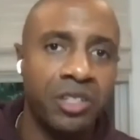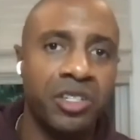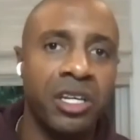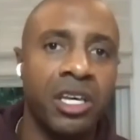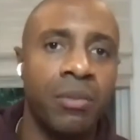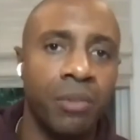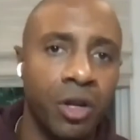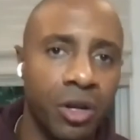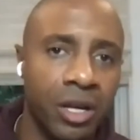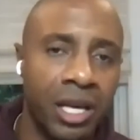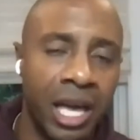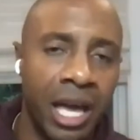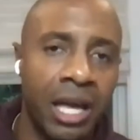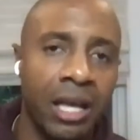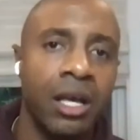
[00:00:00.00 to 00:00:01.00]
to actually
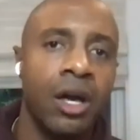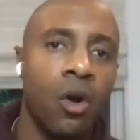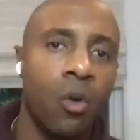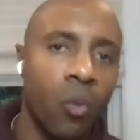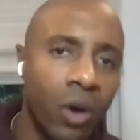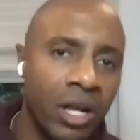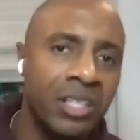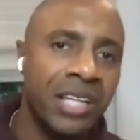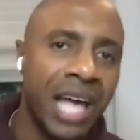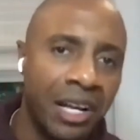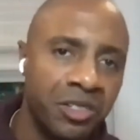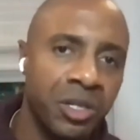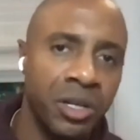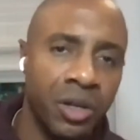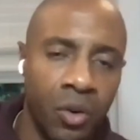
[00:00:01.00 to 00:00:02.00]
communicate what is
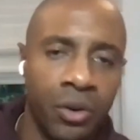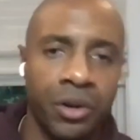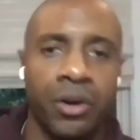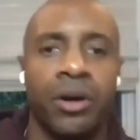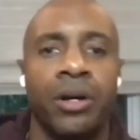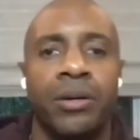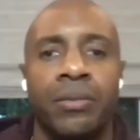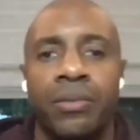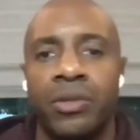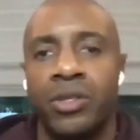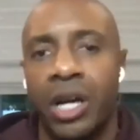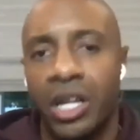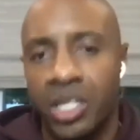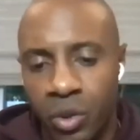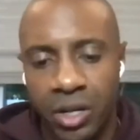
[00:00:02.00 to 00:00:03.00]
actually going on.
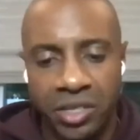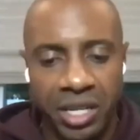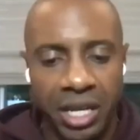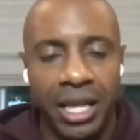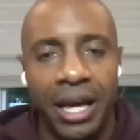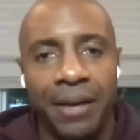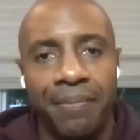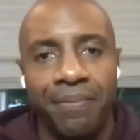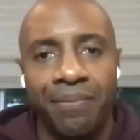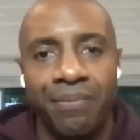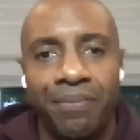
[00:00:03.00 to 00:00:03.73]
So I just wanted to say that.